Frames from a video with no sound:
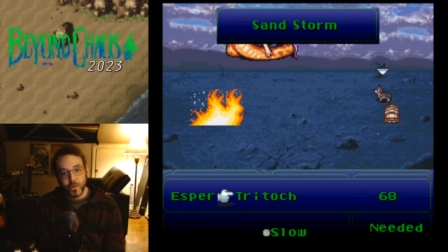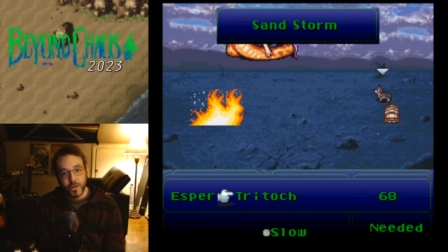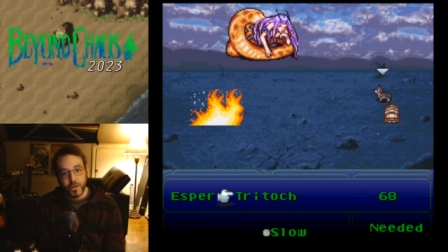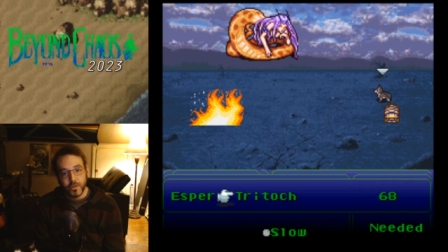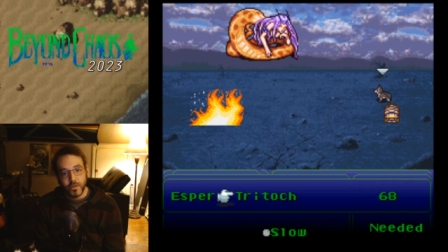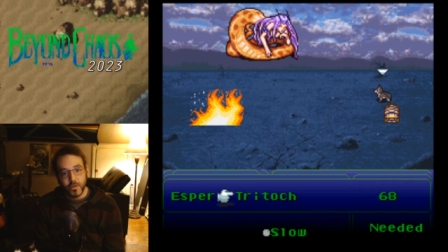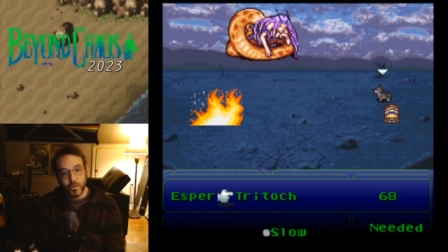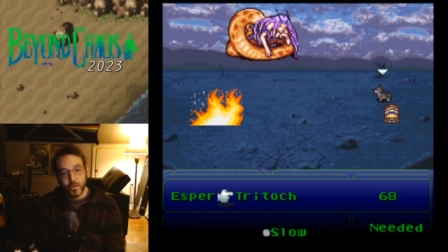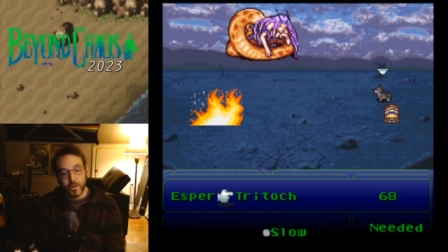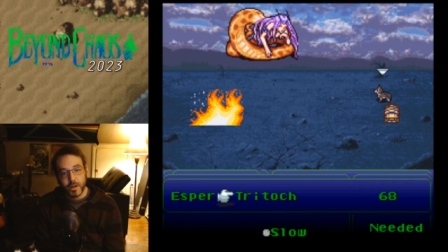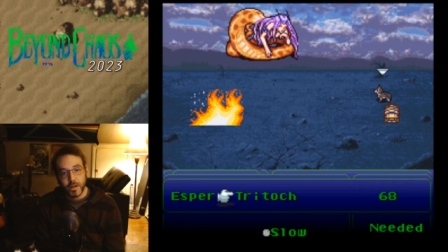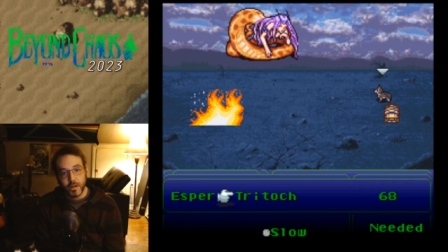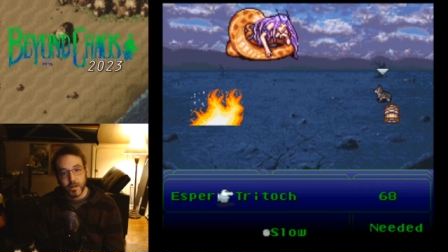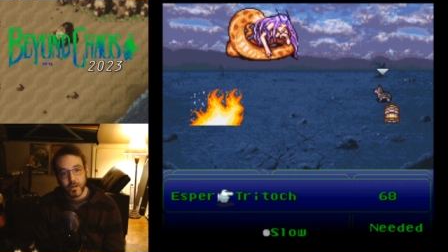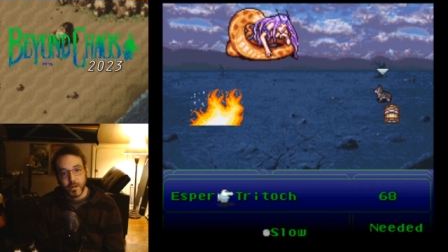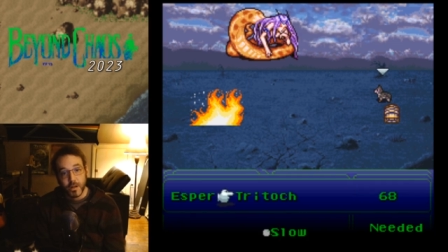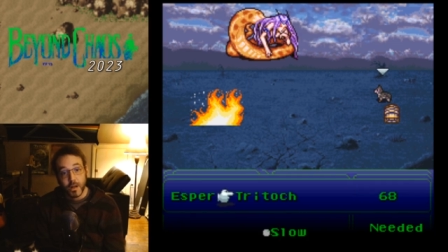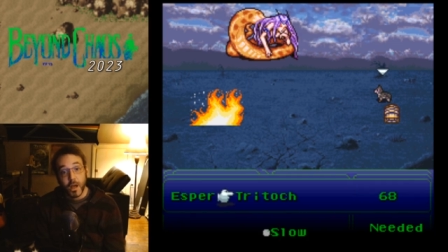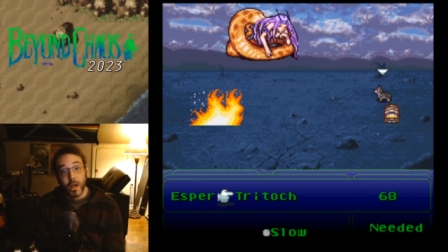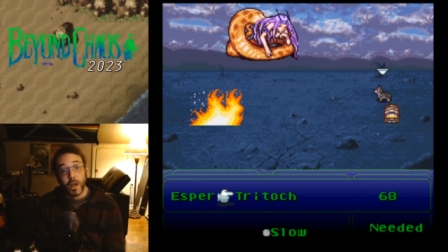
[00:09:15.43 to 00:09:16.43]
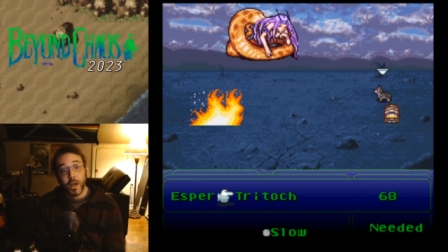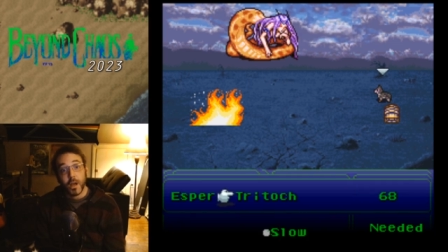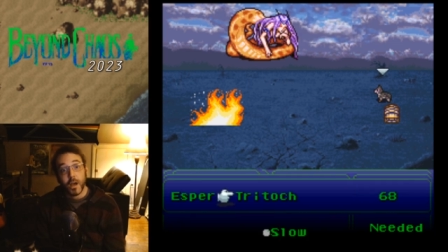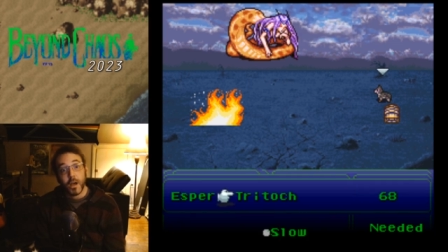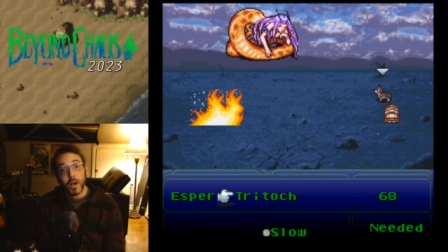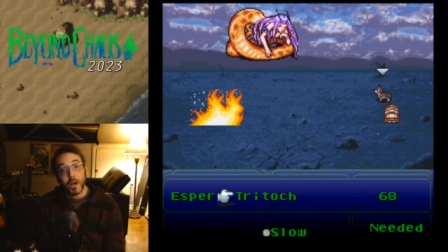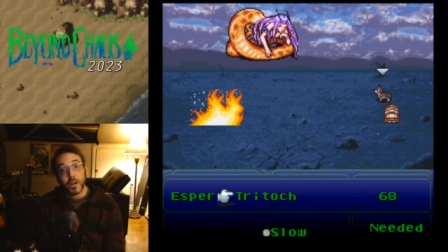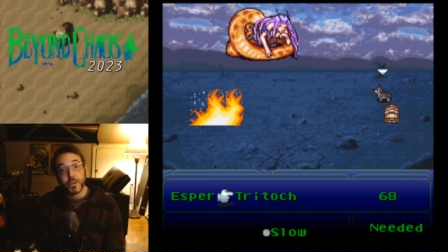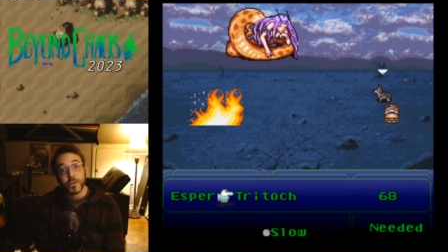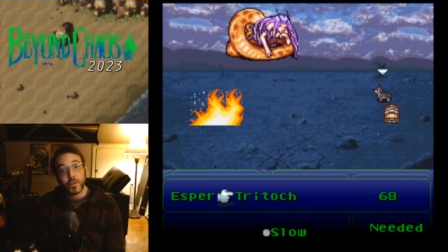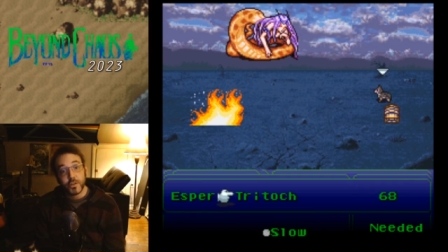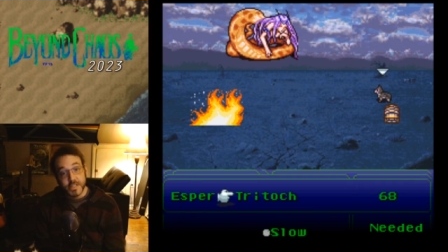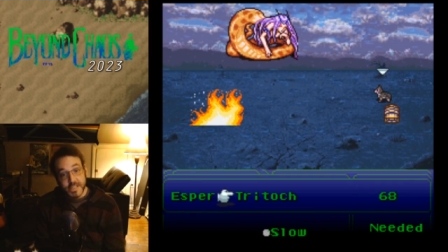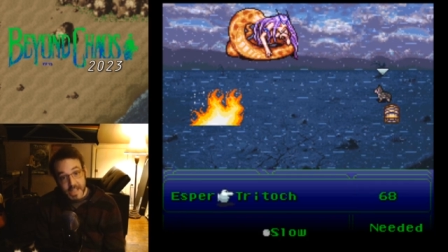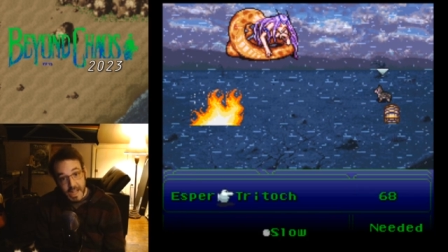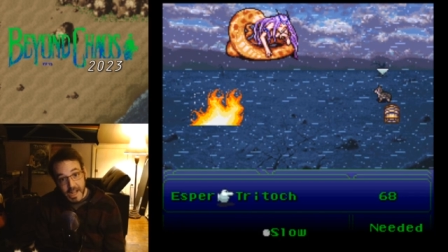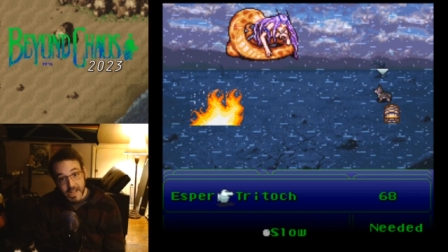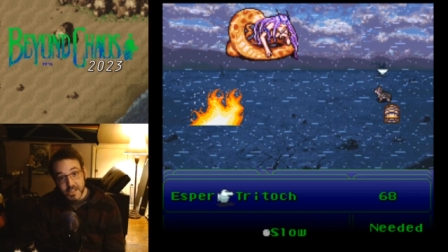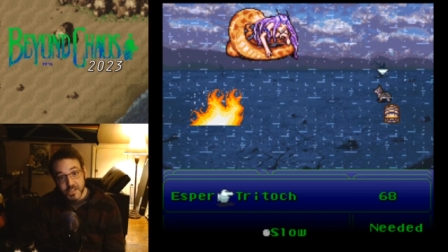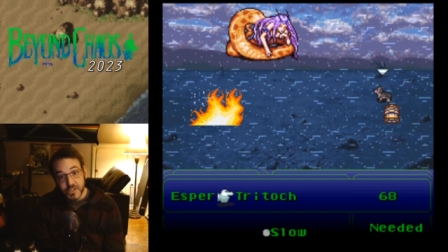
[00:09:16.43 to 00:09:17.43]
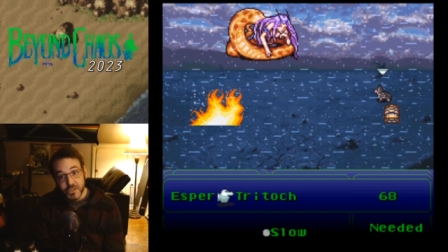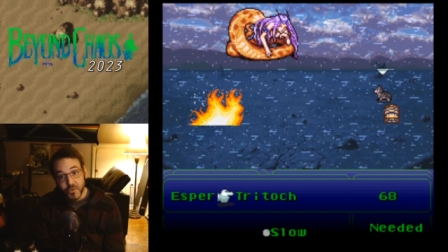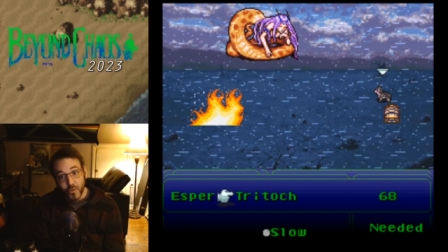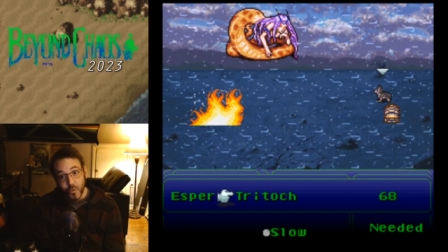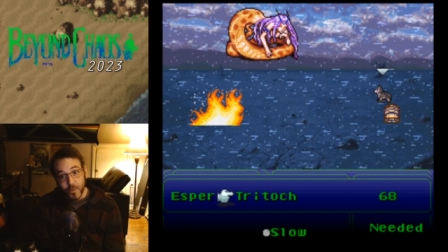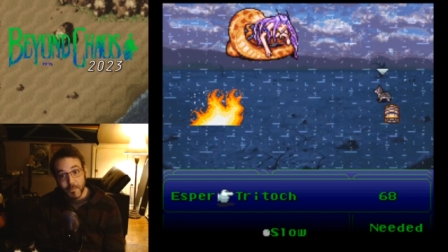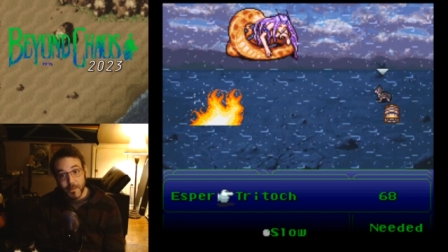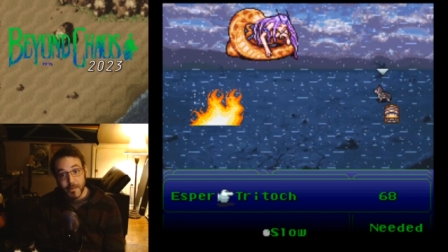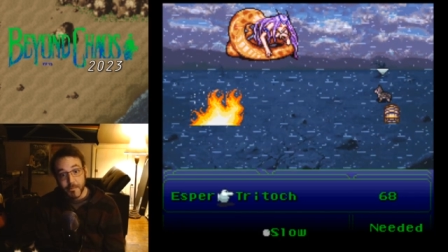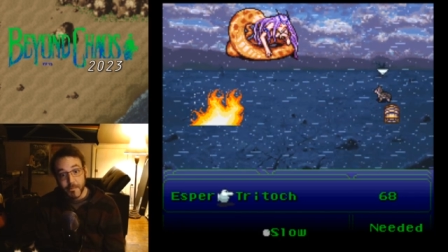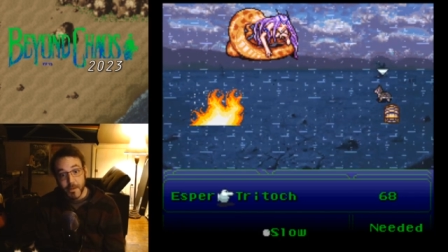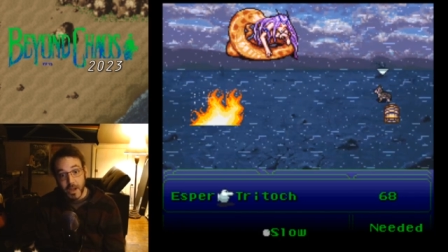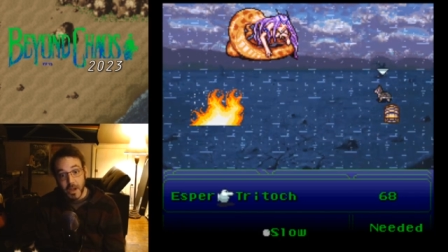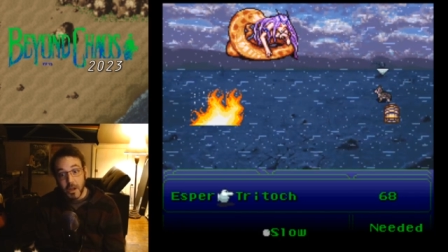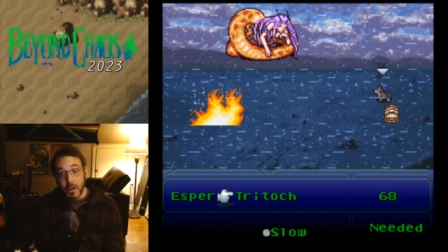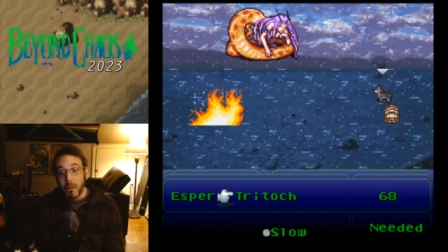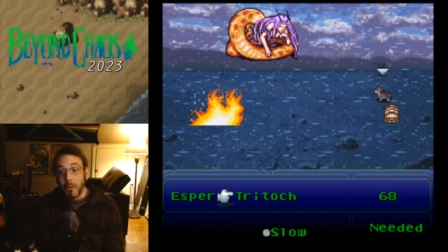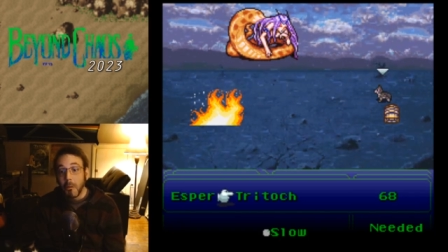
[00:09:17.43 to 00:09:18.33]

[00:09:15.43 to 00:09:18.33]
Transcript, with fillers: What are you doing here? You're sandstorming me.